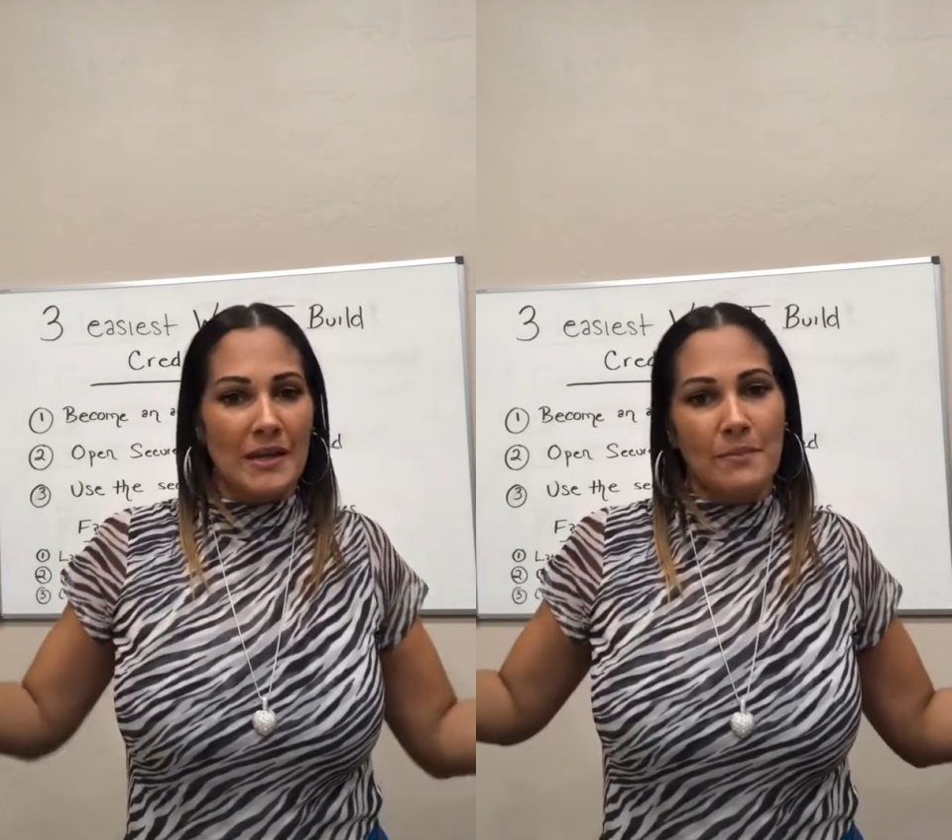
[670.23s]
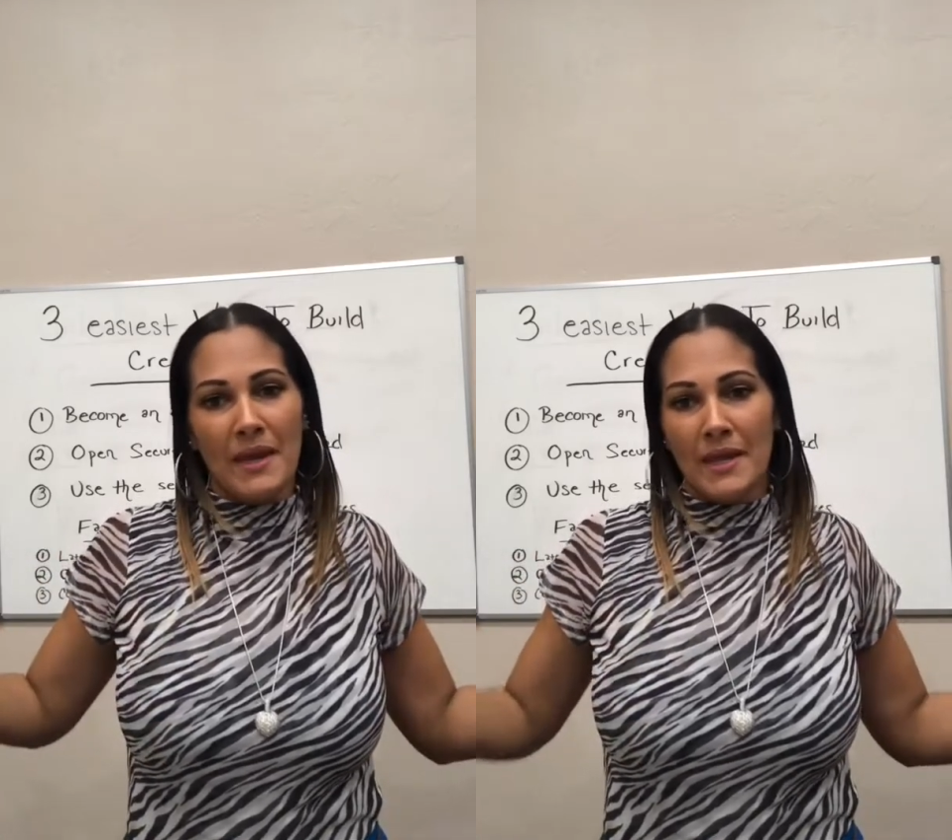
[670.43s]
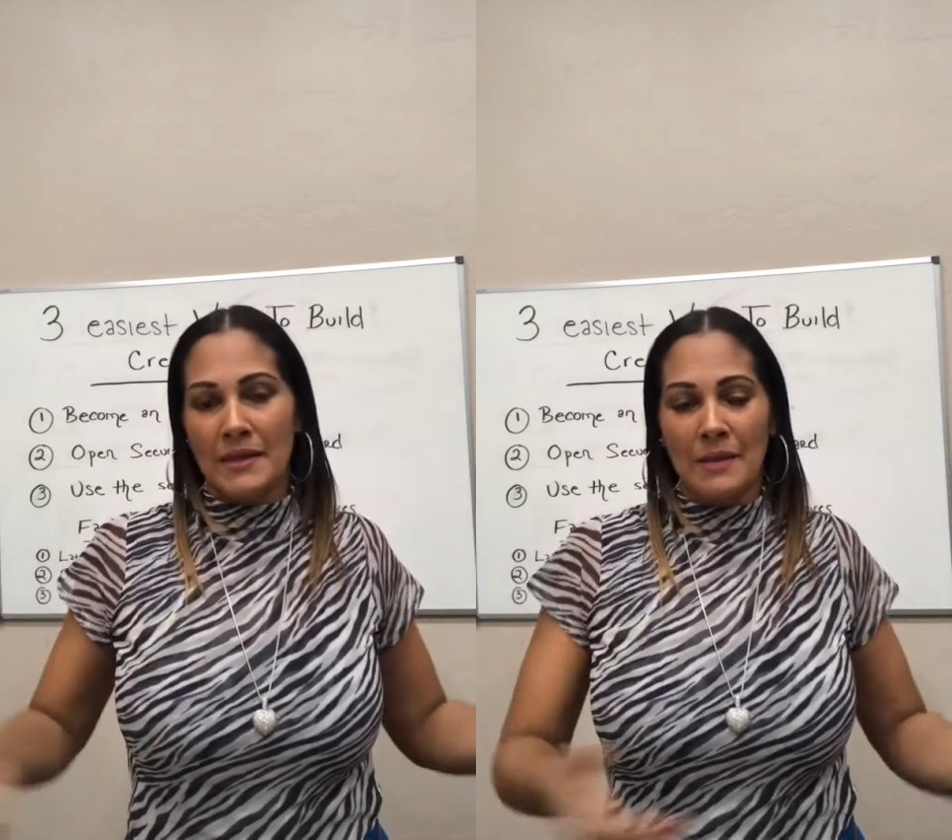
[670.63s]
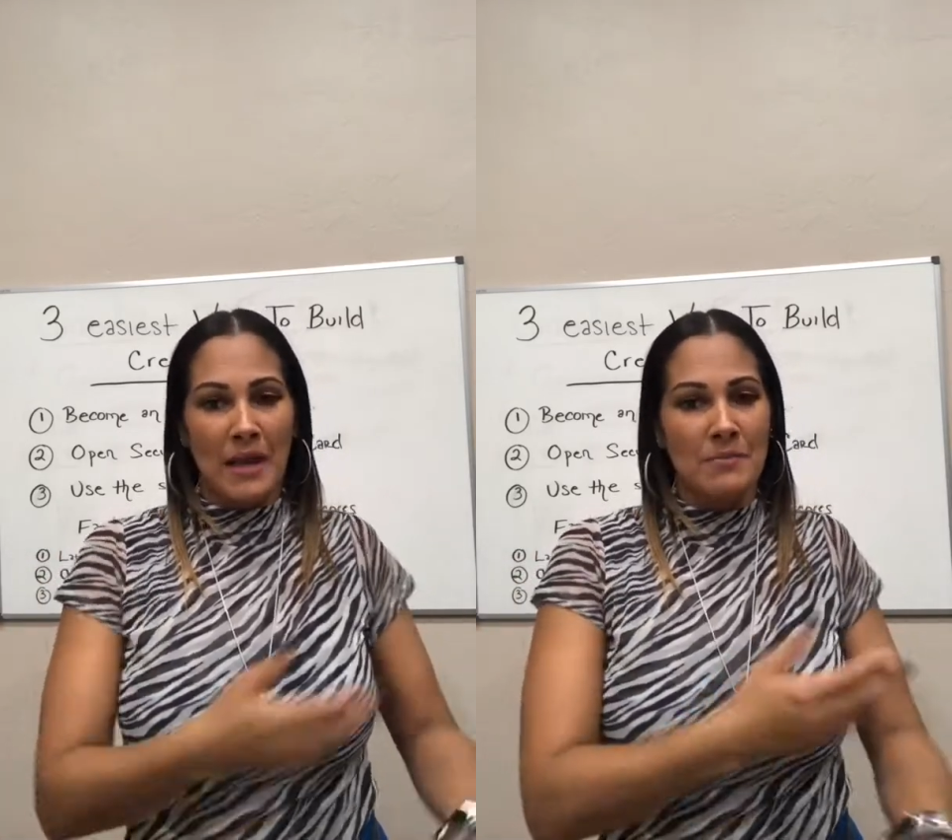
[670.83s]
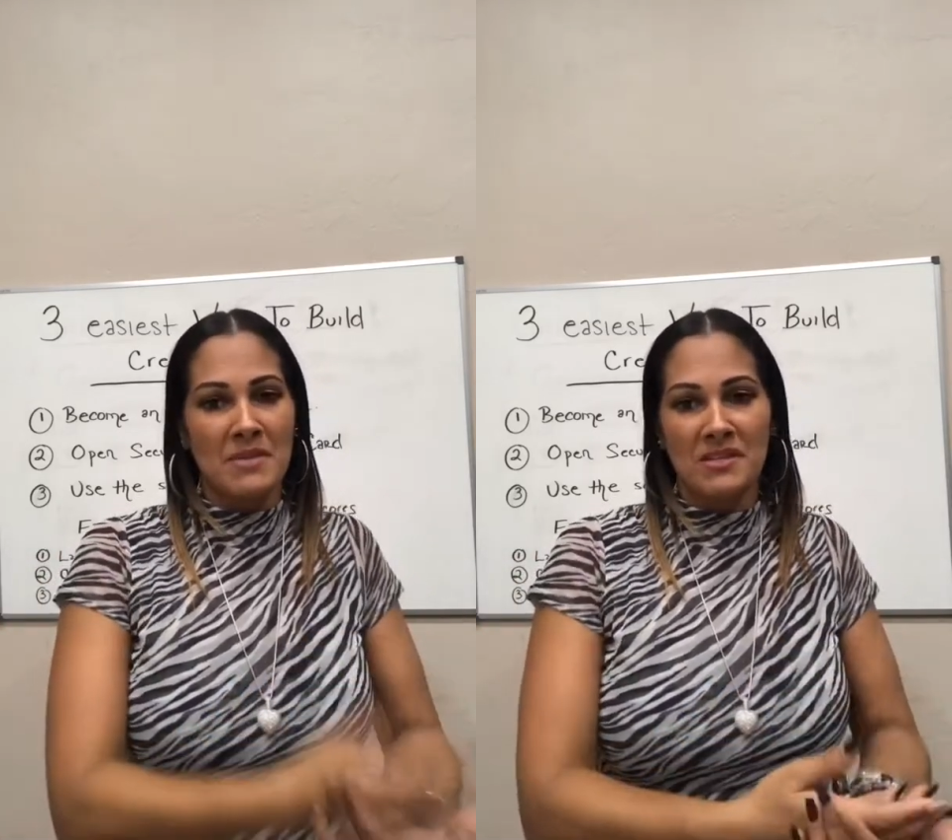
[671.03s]
man, I
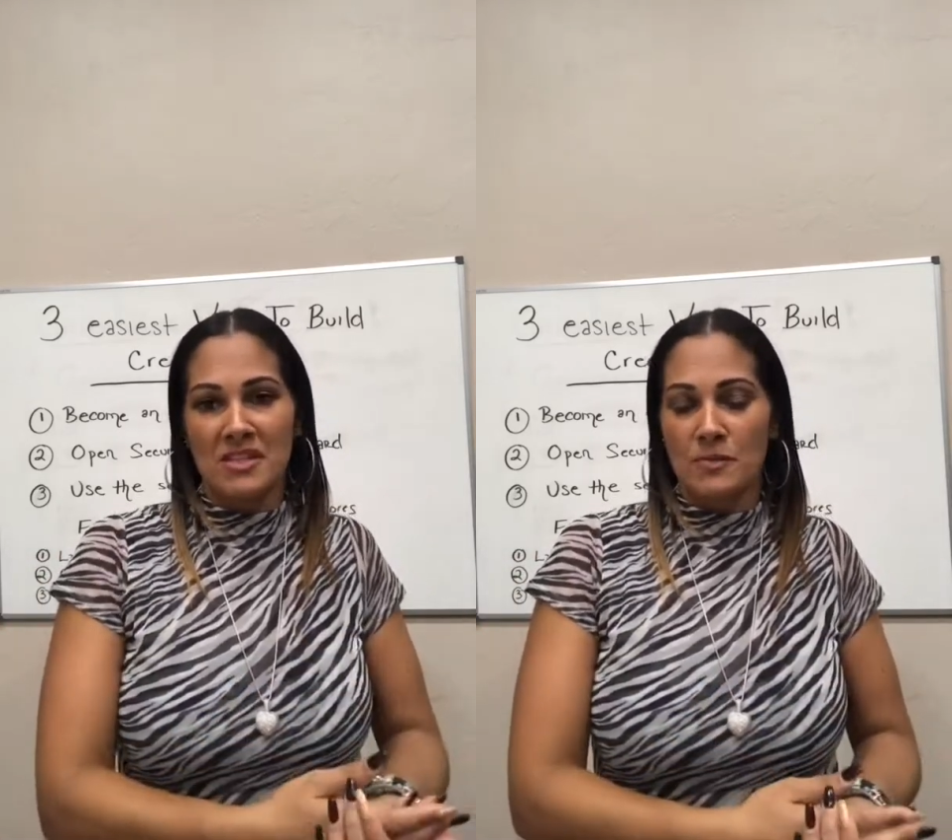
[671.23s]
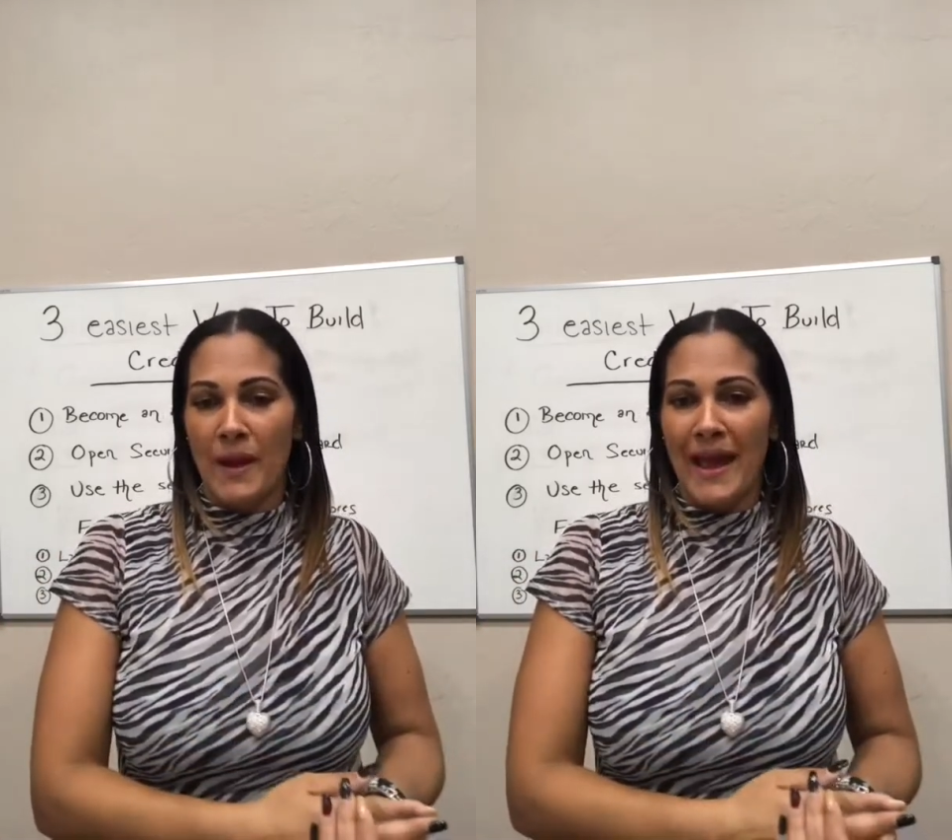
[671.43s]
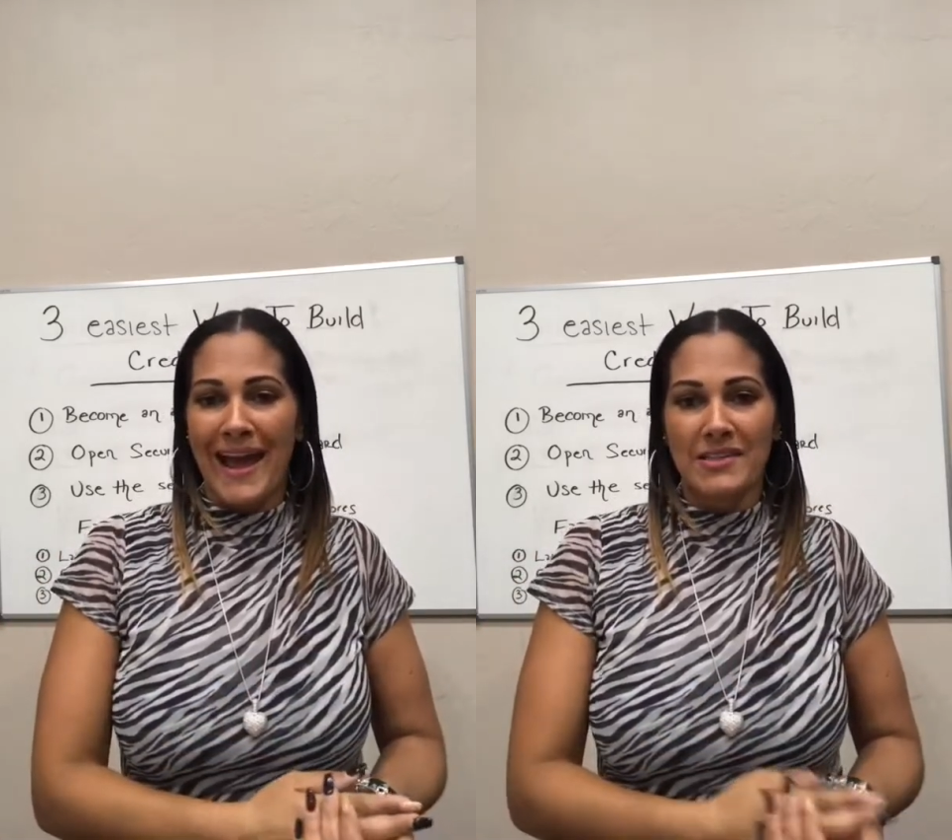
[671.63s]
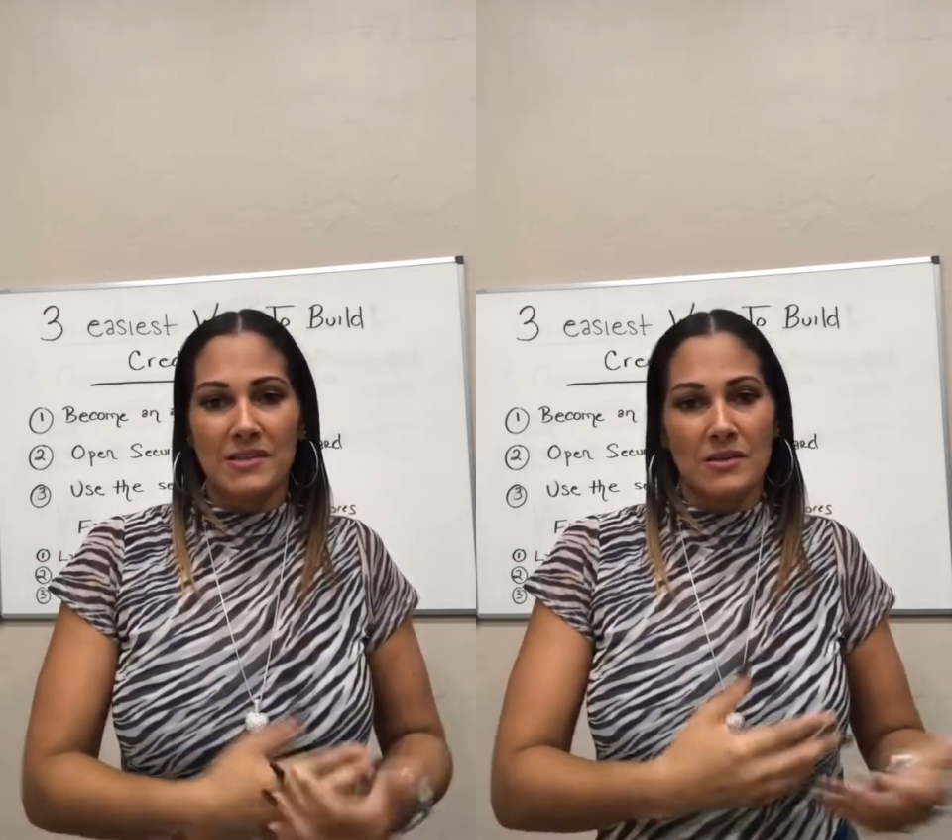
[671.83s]
missed this by accident.